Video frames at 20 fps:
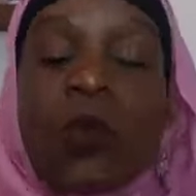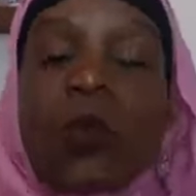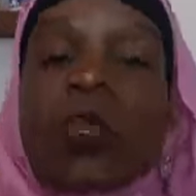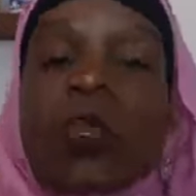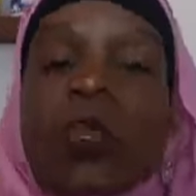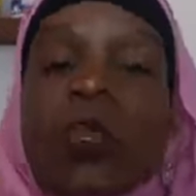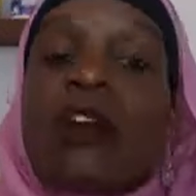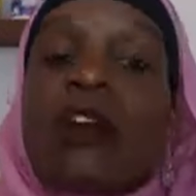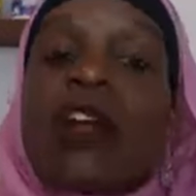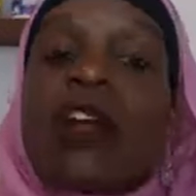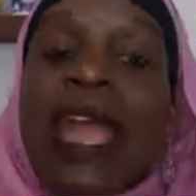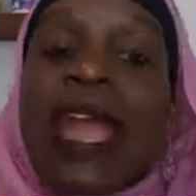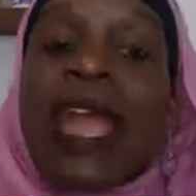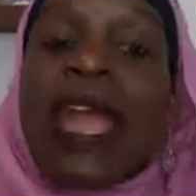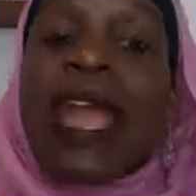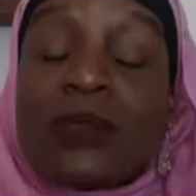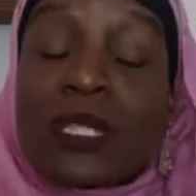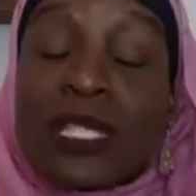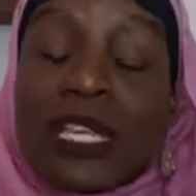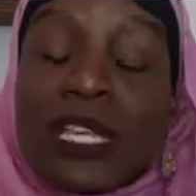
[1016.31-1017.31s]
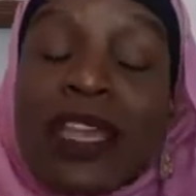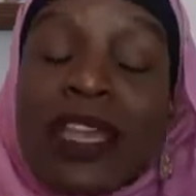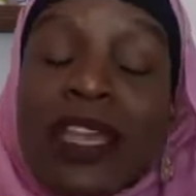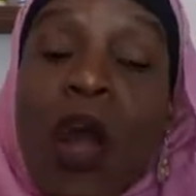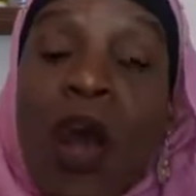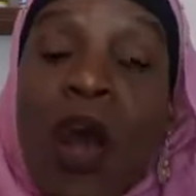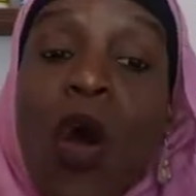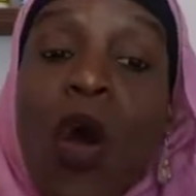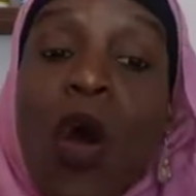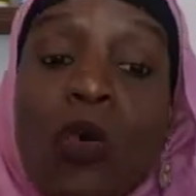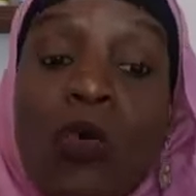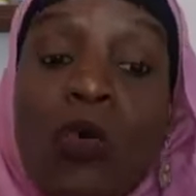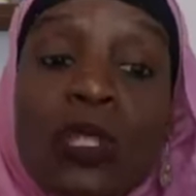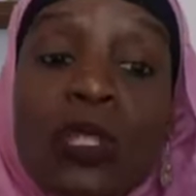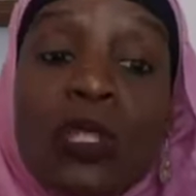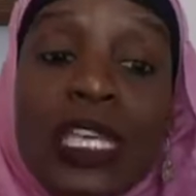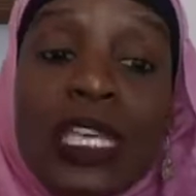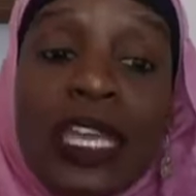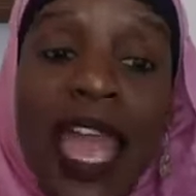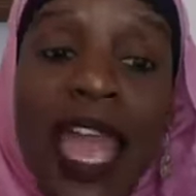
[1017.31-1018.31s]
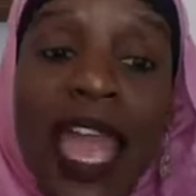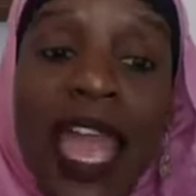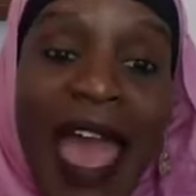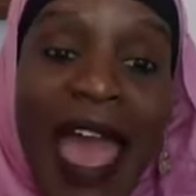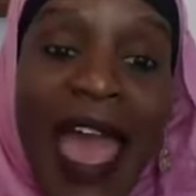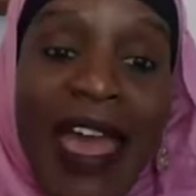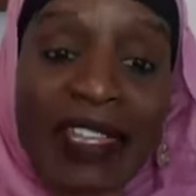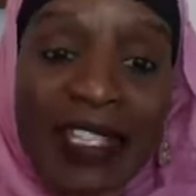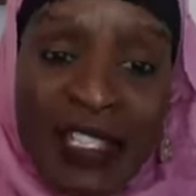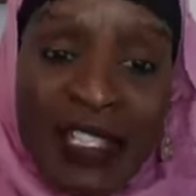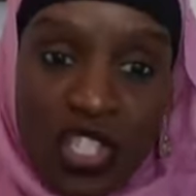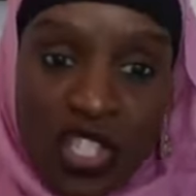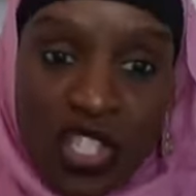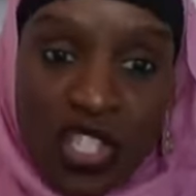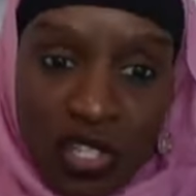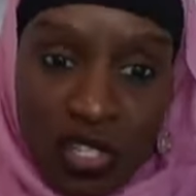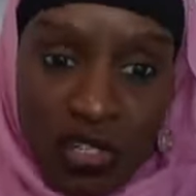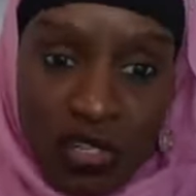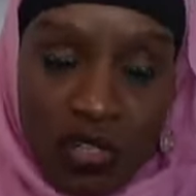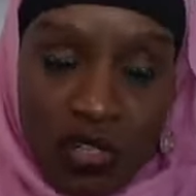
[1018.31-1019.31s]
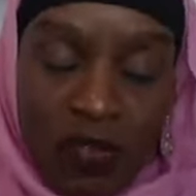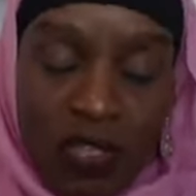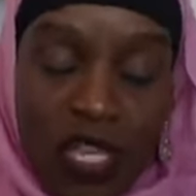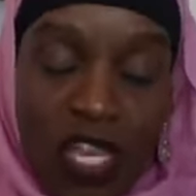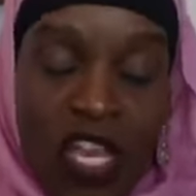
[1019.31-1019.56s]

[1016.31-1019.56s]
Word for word: We are counting only added sugar.